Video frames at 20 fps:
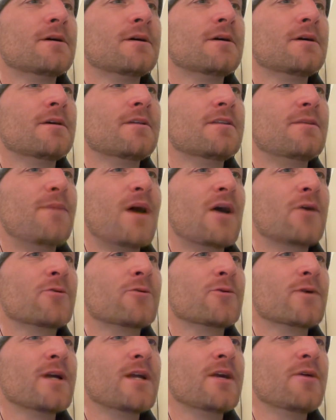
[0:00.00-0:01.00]
The
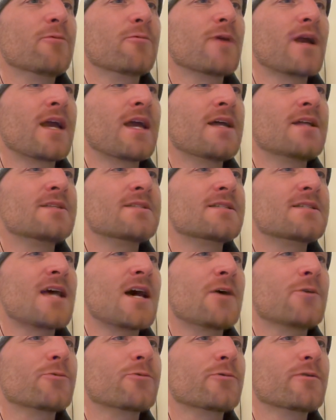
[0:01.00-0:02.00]
boundary ran
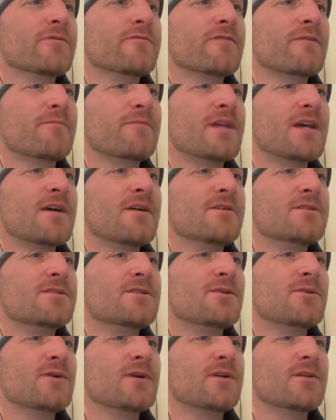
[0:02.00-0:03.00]
southward from there
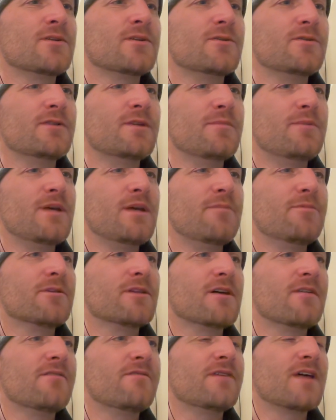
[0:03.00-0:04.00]
to include the people
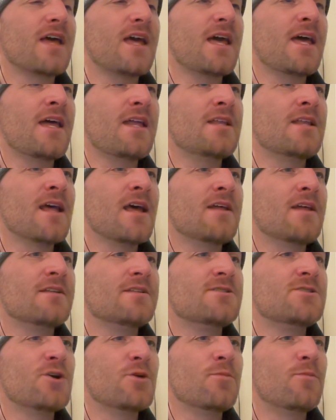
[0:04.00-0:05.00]
of
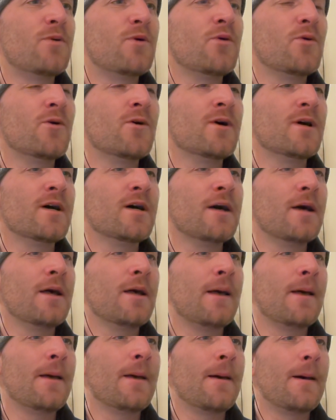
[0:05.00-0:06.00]
En-Tupua,
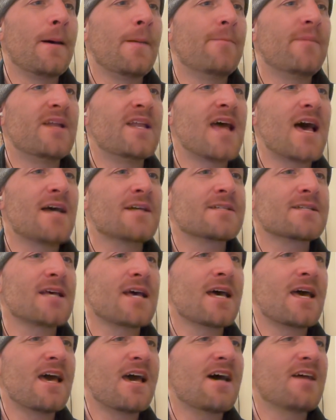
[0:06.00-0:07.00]
Manasseh
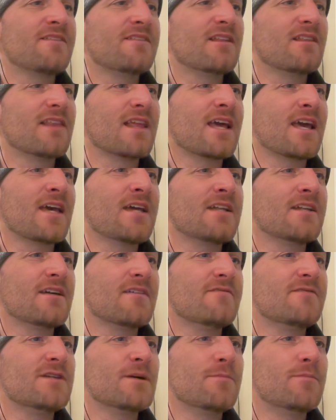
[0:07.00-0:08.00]
had the land of
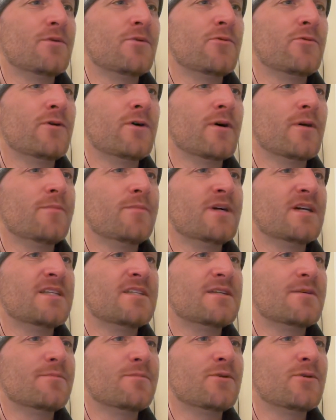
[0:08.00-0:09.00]
Tappuah, but
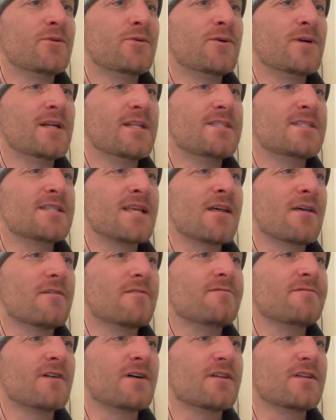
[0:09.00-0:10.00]
Tappuah
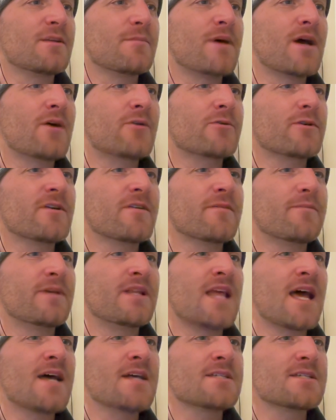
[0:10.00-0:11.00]
itself, on the boundary of
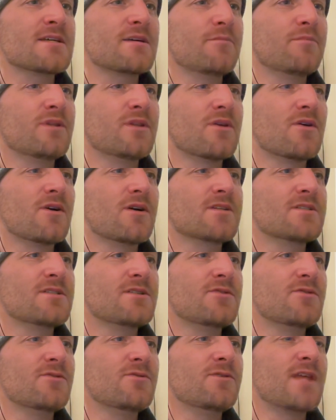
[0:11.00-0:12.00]
Manasseh, belonged
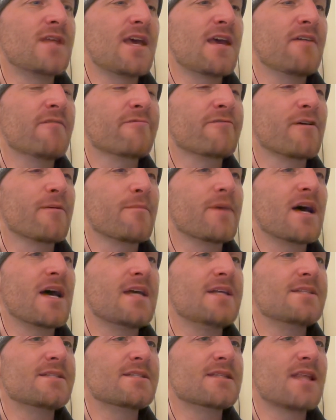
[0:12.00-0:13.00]
to the
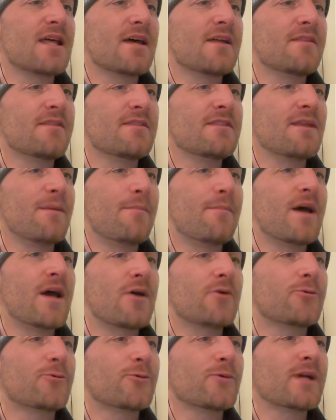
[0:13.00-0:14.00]
Ephraimites. Then the
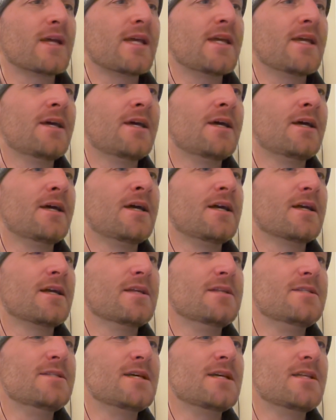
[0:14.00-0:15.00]
boundary
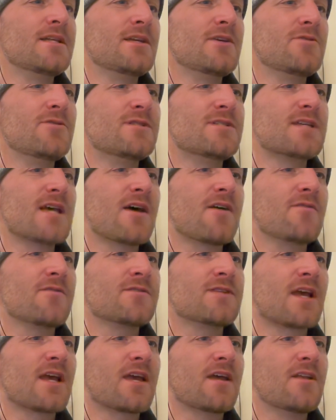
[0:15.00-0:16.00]
continued south
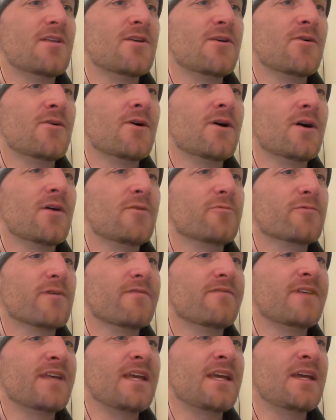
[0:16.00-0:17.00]
to Canoah
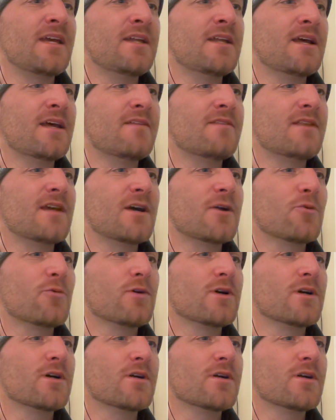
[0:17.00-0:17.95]
ravine, and there were